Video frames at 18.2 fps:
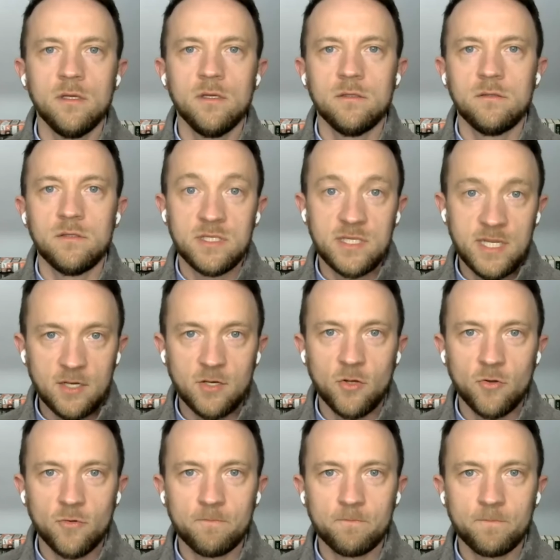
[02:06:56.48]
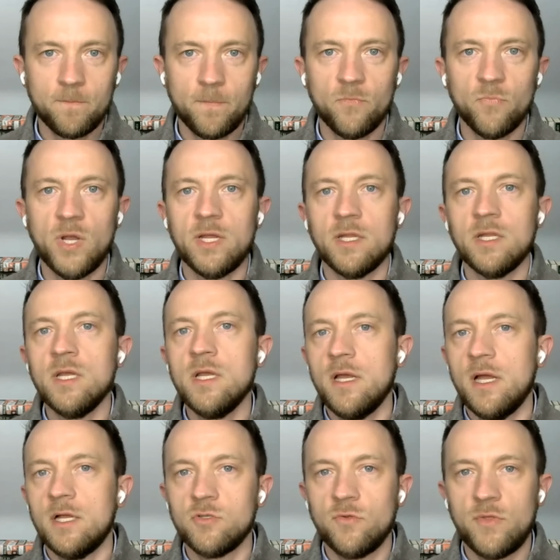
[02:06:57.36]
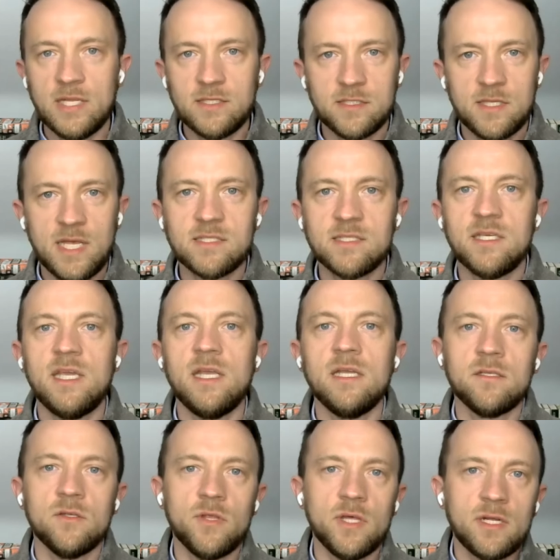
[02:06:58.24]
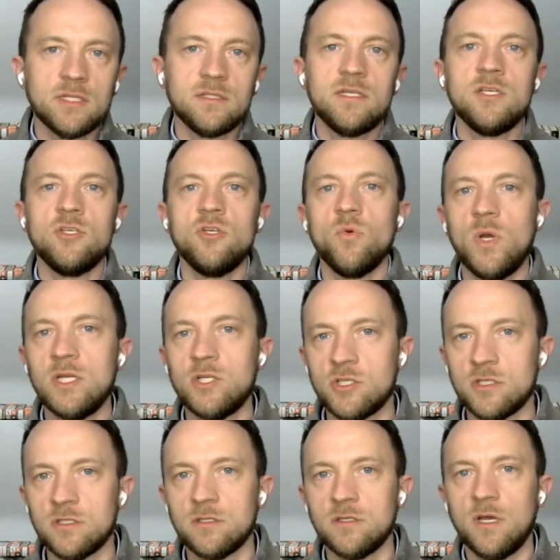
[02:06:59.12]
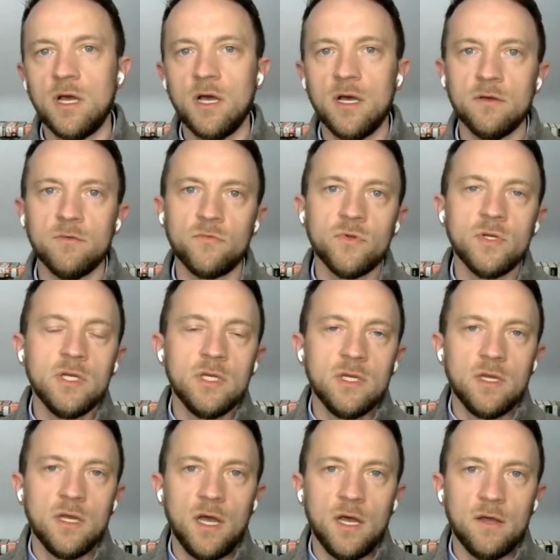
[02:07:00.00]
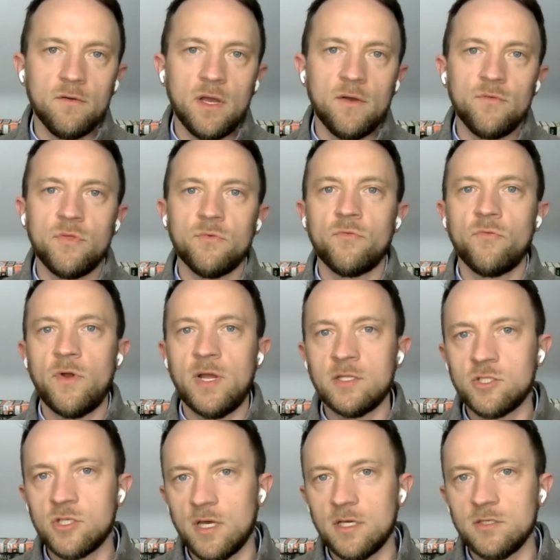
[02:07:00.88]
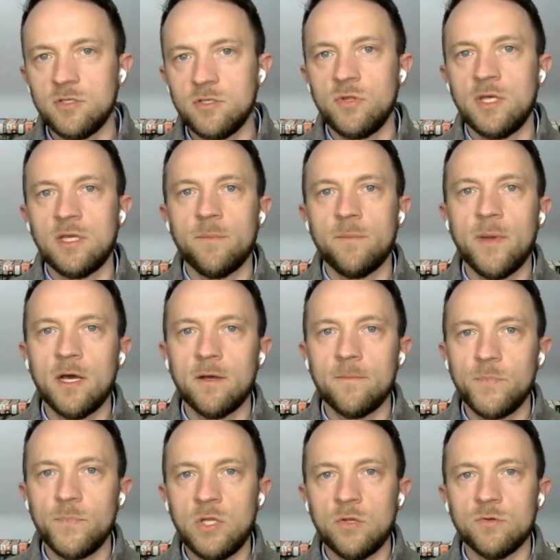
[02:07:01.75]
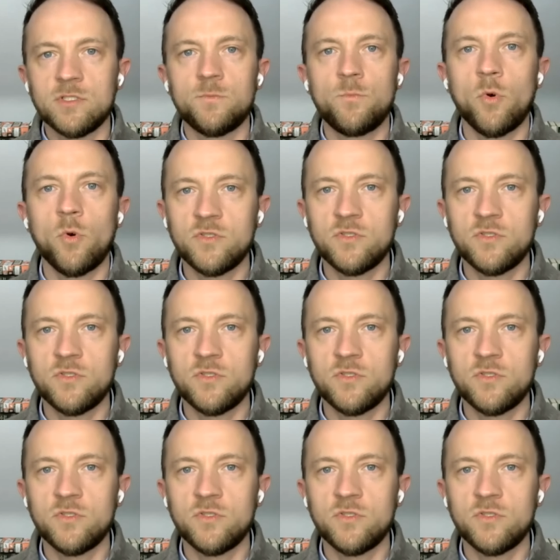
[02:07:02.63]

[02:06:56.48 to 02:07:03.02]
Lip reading: Nintendo, right? And so that's key to the continuation of the franchise. You think about, you know, sports